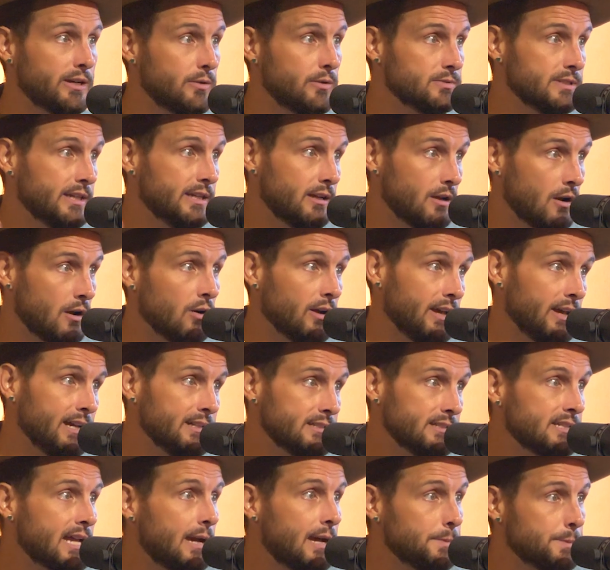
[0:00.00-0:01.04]
it was like, okay,
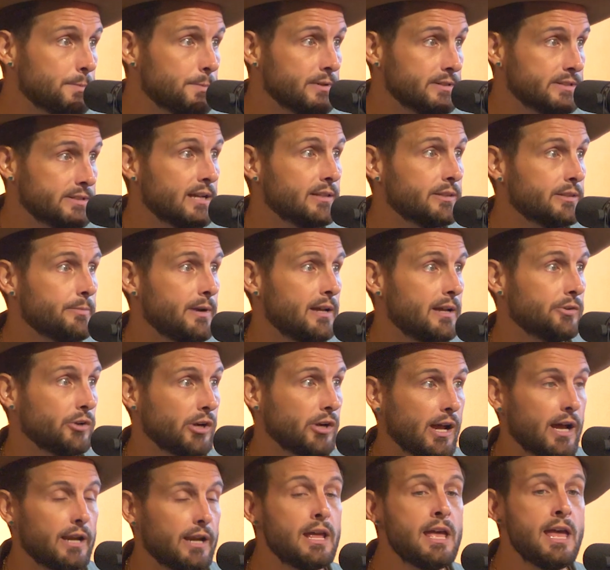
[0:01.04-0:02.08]
it's time to put Santa Madre
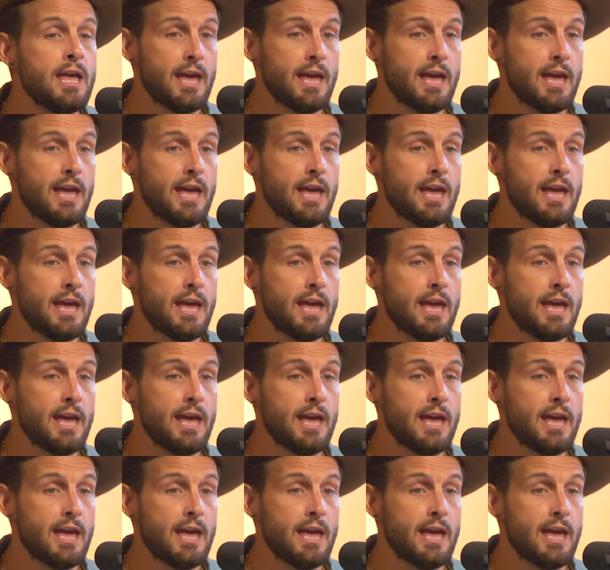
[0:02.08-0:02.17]
on.